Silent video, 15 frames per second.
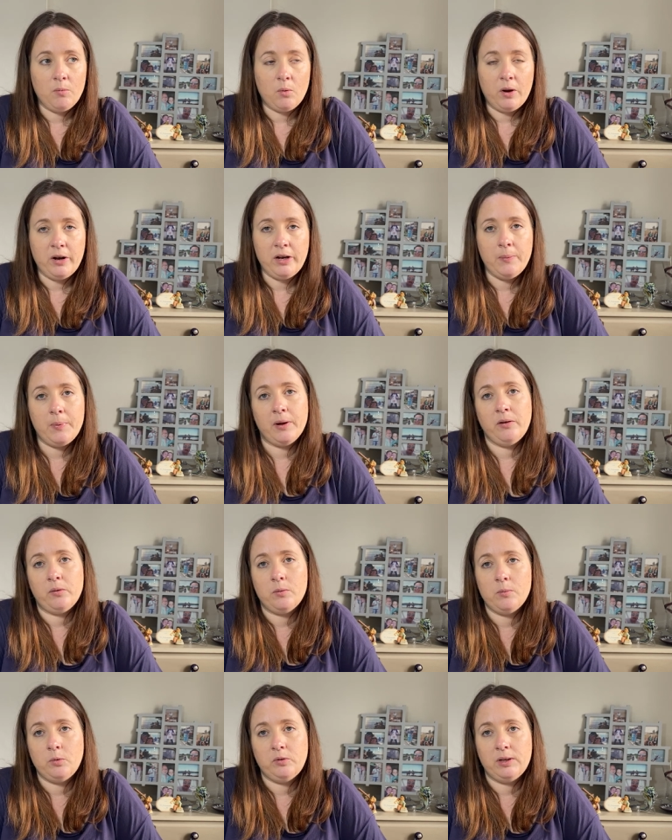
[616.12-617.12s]
why don't you
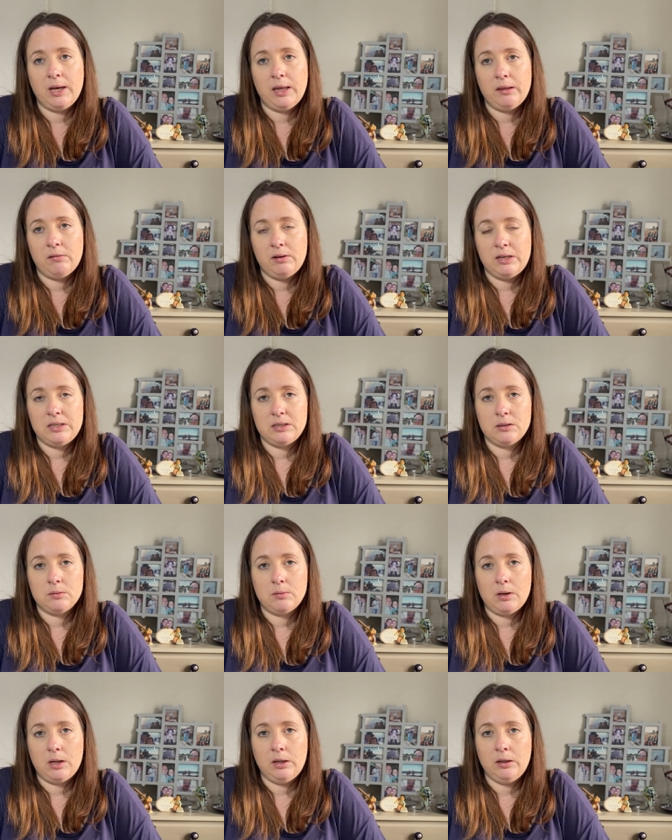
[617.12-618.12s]
bundle them all together and list as
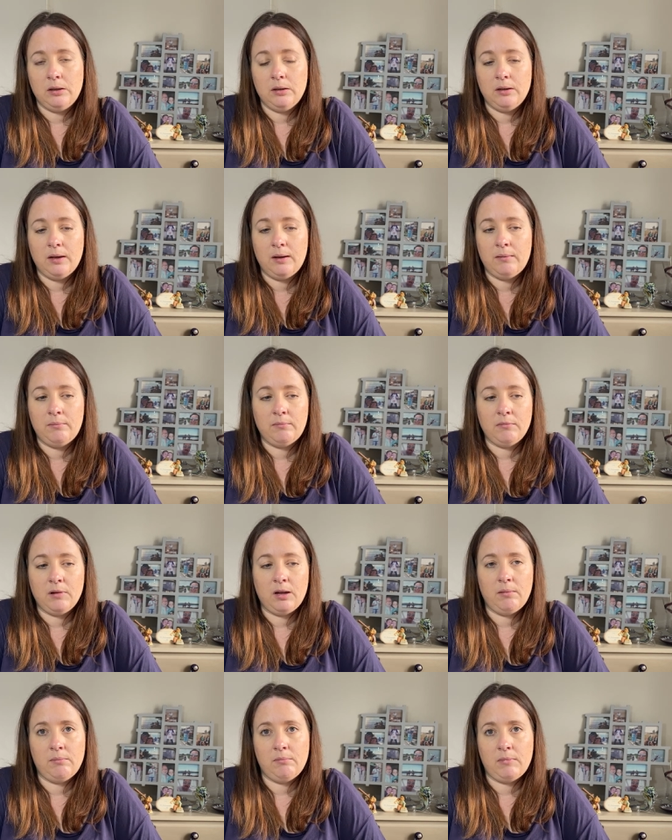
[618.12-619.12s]
one and um,
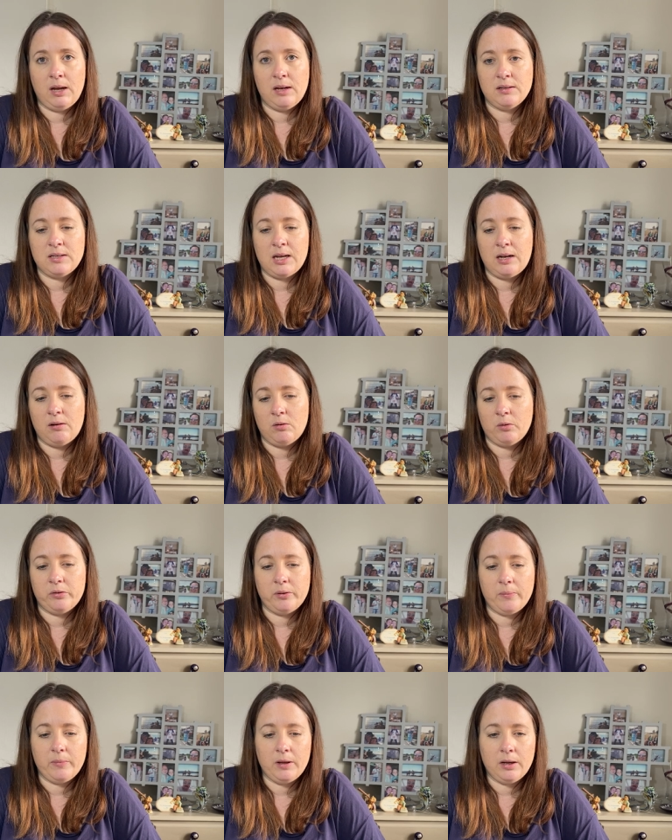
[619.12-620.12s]
like make a tenner or
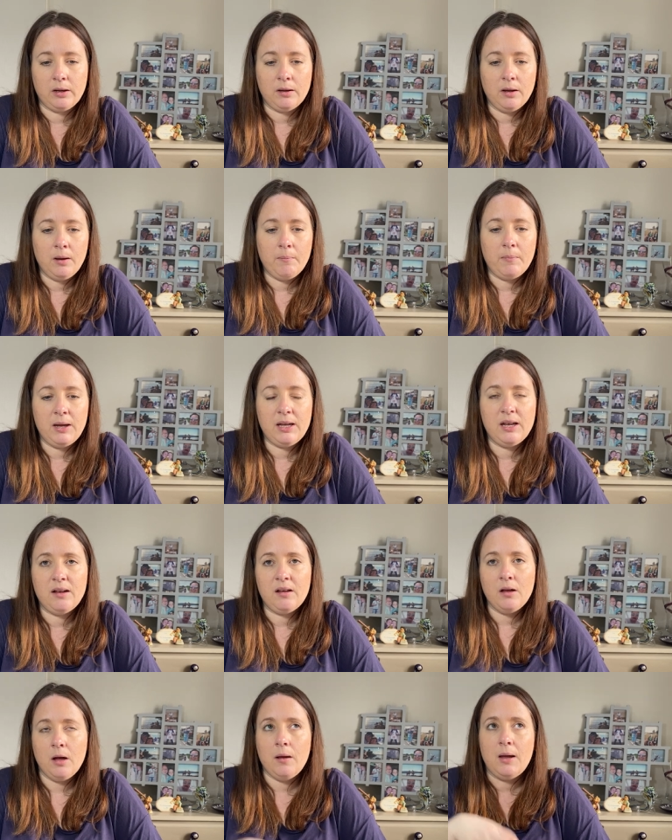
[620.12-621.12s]
something make
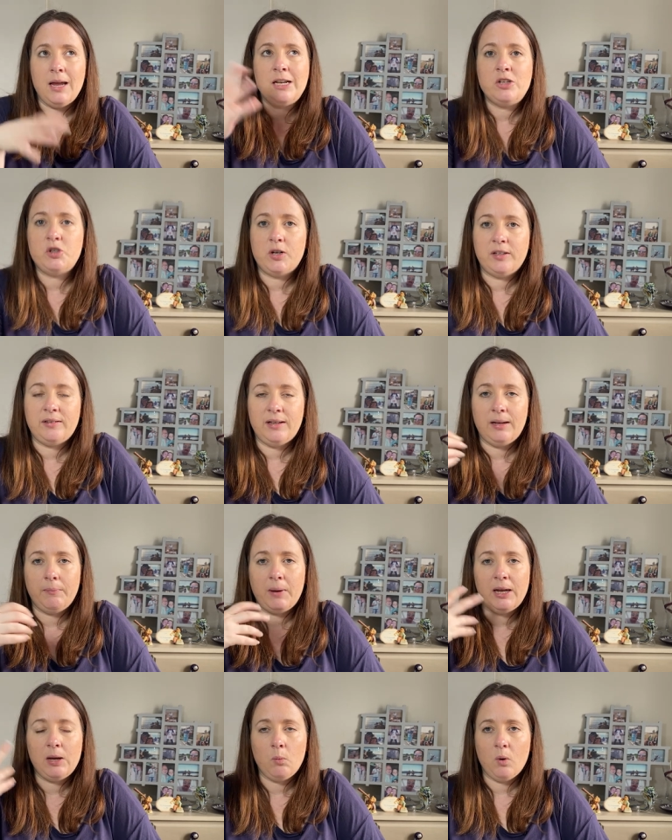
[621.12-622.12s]
it interesting
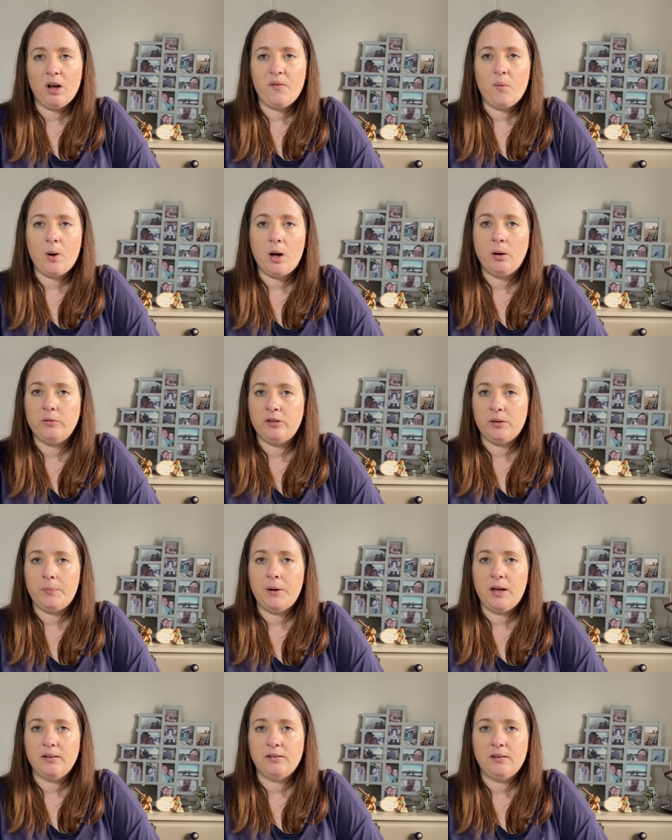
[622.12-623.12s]
make it worthwhile to the
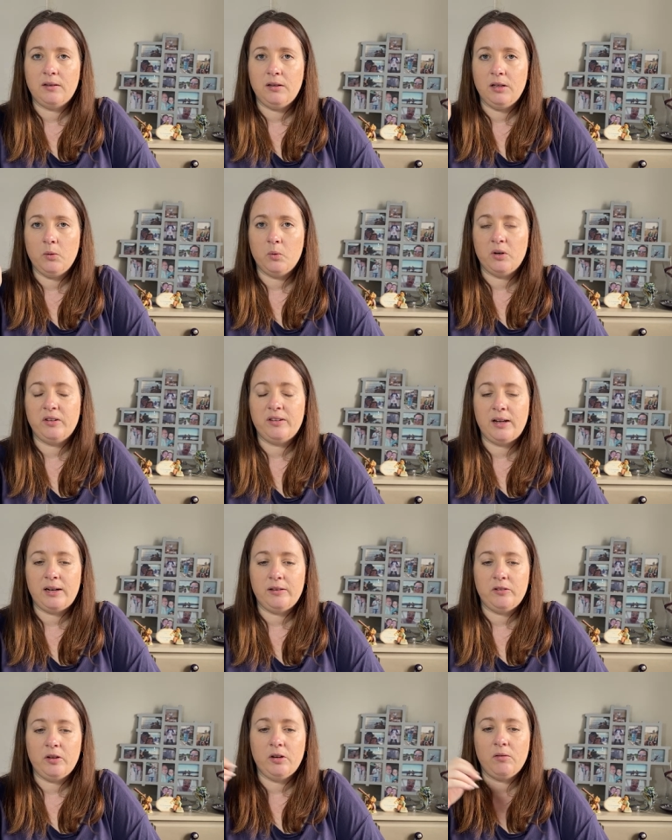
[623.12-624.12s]
person that you want to sell
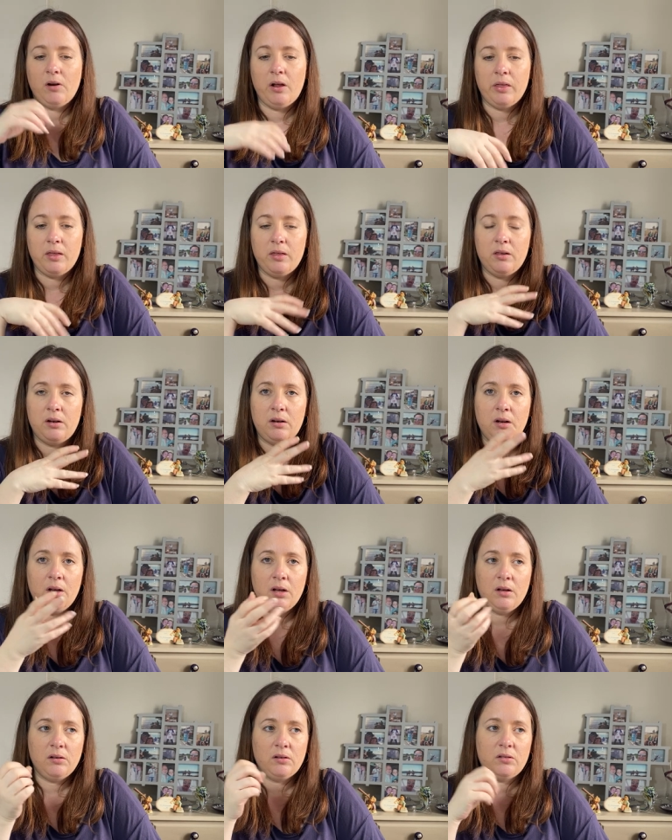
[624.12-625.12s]
it to rather than
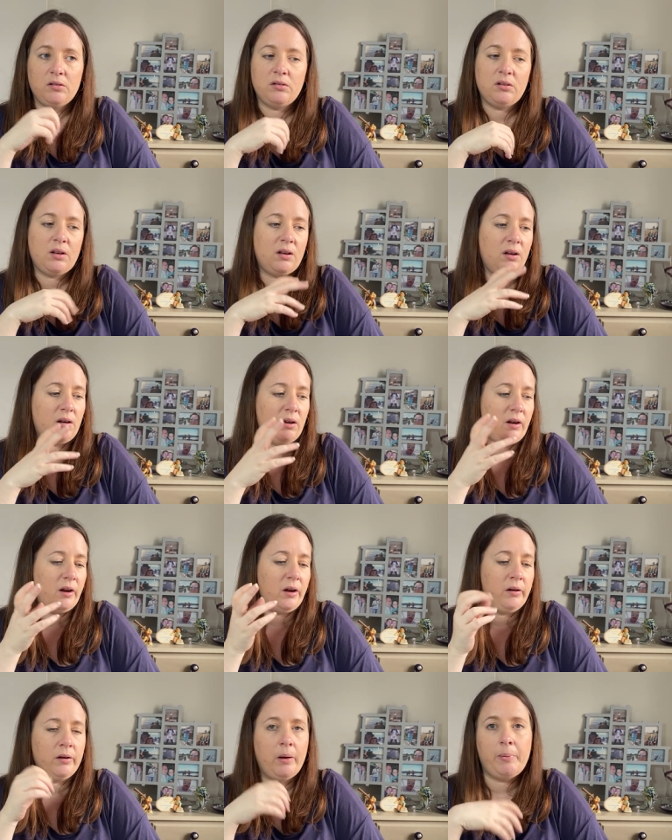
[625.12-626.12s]
just i
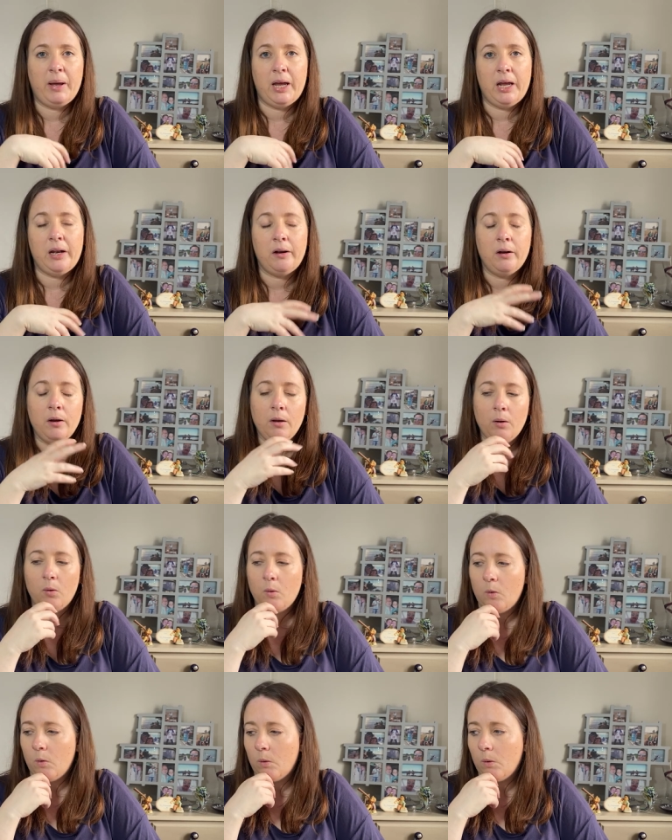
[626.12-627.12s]
don't know a pen
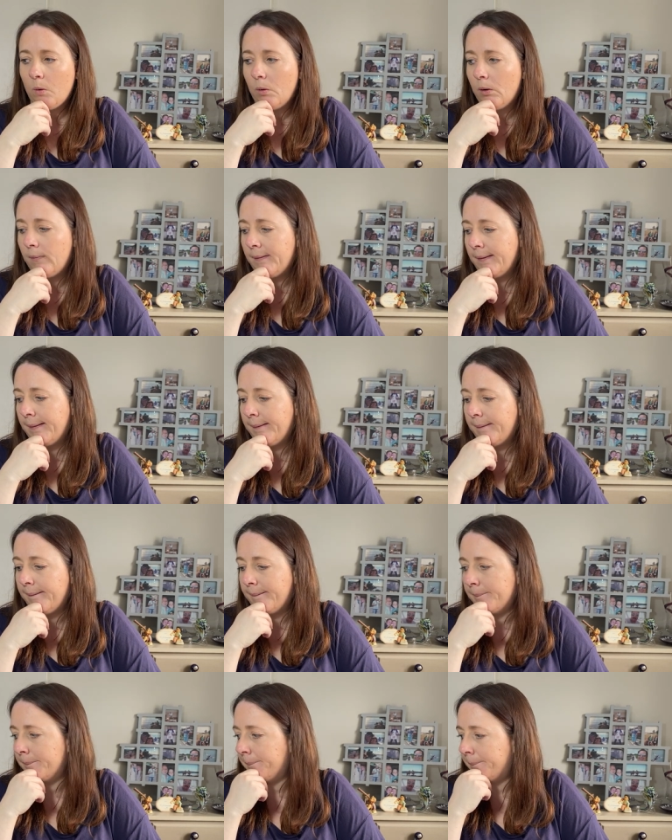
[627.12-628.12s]
or
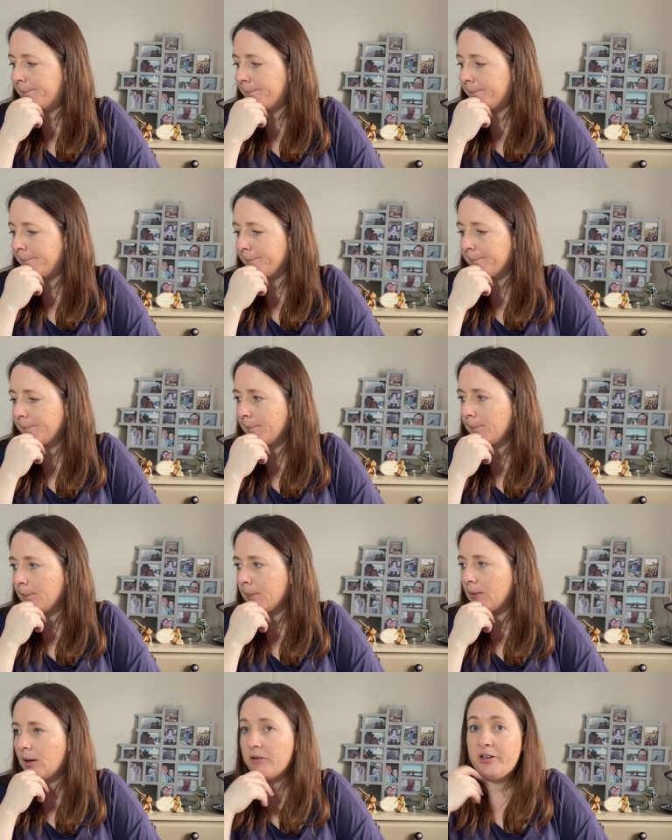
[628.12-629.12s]
um,
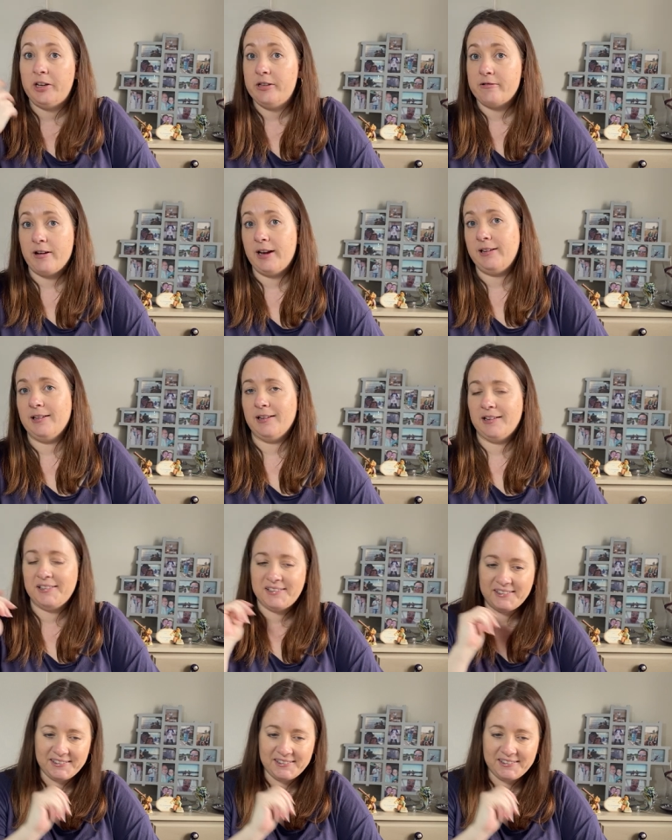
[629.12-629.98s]
a cheese grater